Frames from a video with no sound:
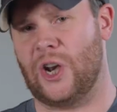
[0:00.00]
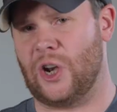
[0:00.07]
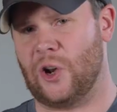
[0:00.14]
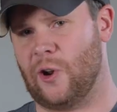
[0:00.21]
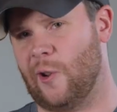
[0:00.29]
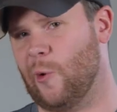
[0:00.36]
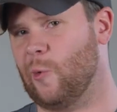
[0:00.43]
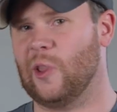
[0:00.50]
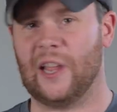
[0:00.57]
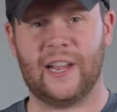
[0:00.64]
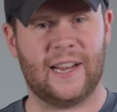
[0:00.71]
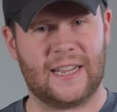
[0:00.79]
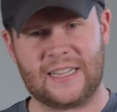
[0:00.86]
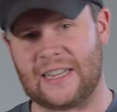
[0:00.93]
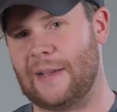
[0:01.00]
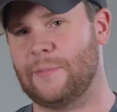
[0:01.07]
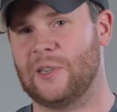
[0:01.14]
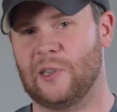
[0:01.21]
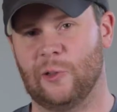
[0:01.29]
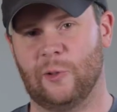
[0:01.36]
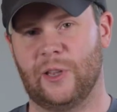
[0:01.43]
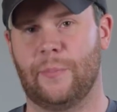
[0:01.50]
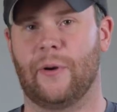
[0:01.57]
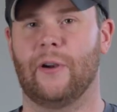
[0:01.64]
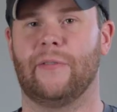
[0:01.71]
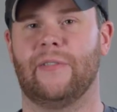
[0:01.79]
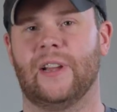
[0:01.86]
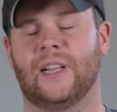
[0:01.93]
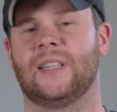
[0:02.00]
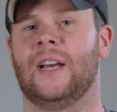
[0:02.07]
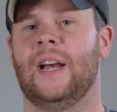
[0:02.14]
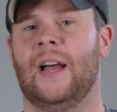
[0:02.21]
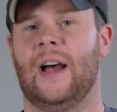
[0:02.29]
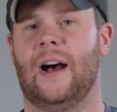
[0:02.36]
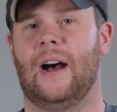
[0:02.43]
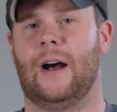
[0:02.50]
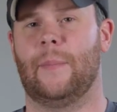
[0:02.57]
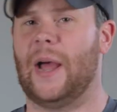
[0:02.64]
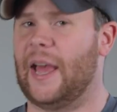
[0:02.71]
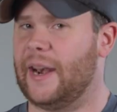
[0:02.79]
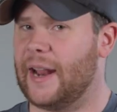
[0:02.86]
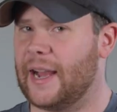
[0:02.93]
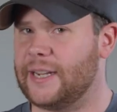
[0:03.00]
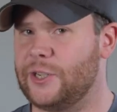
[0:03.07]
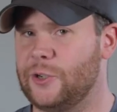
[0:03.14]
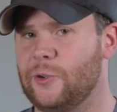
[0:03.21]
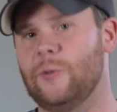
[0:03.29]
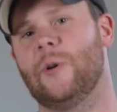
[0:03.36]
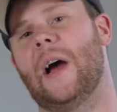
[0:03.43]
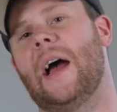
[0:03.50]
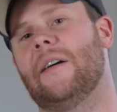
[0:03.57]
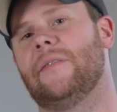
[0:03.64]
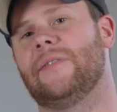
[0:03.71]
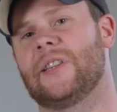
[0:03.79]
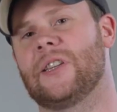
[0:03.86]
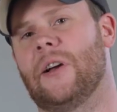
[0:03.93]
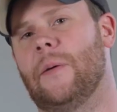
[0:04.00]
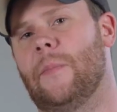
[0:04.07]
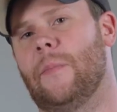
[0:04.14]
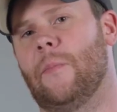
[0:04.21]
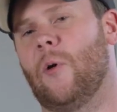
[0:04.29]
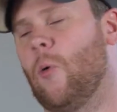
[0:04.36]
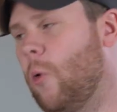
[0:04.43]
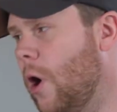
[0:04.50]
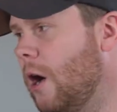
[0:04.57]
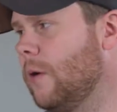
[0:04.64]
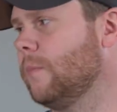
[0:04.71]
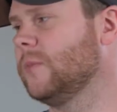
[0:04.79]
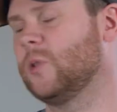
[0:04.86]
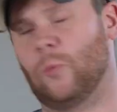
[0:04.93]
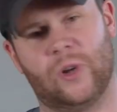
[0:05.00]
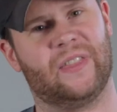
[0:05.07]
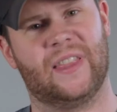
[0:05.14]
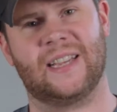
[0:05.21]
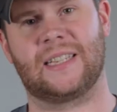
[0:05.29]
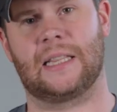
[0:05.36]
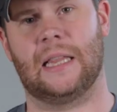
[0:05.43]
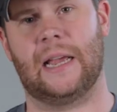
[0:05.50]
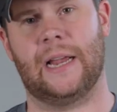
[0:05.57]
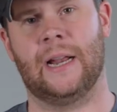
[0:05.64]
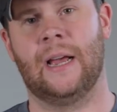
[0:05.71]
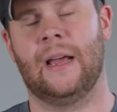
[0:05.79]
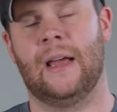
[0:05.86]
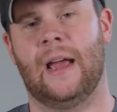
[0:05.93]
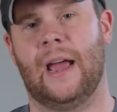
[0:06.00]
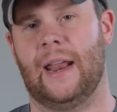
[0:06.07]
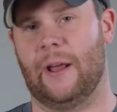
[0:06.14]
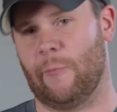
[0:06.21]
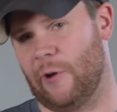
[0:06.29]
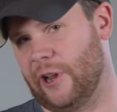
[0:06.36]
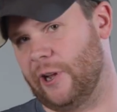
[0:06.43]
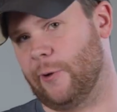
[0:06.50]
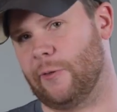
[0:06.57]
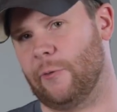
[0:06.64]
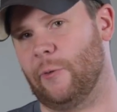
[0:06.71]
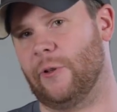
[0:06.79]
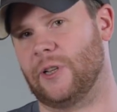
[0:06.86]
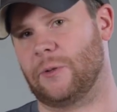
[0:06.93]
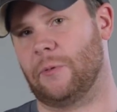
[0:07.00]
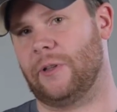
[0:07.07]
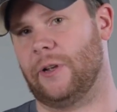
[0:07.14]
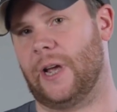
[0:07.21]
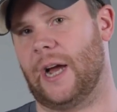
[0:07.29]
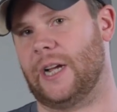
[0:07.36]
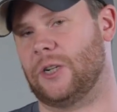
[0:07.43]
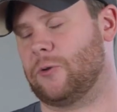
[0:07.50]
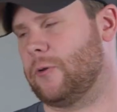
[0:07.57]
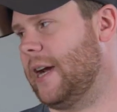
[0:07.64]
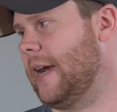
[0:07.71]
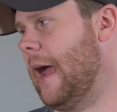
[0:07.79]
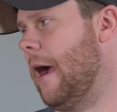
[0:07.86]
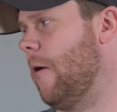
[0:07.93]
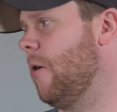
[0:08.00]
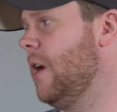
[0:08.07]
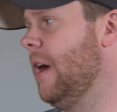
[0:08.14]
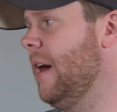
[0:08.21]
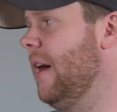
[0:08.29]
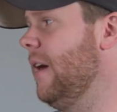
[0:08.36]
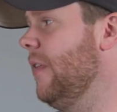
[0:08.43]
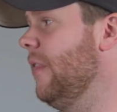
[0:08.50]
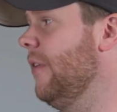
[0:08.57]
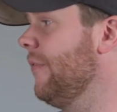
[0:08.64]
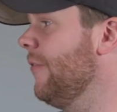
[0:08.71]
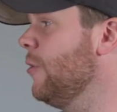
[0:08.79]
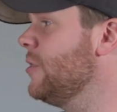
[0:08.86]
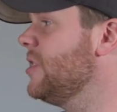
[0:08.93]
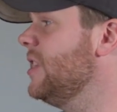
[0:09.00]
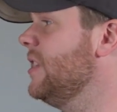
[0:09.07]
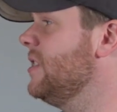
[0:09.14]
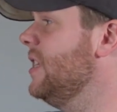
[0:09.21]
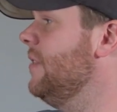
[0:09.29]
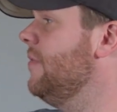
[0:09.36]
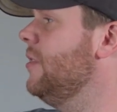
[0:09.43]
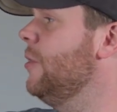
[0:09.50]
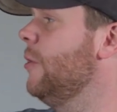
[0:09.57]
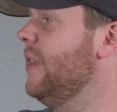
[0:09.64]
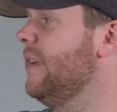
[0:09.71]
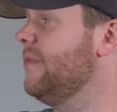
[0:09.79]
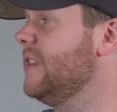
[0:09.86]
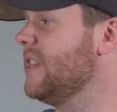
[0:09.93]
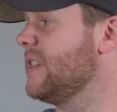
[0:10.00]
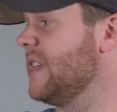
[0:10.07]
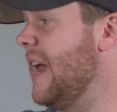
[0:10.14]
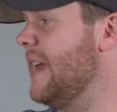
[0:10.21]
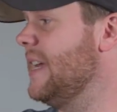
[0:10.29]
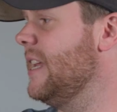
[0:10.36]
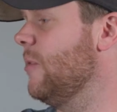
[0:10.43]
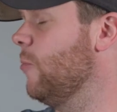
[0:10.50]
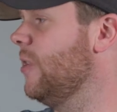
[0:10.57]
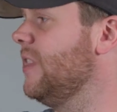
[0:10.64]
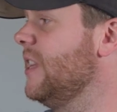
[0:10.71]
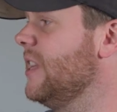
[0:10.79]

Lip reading: no light is absolutely perfect, and I do have some qualms with this light, and I want to go through those with you guys right now. The first is, even though they've designed it with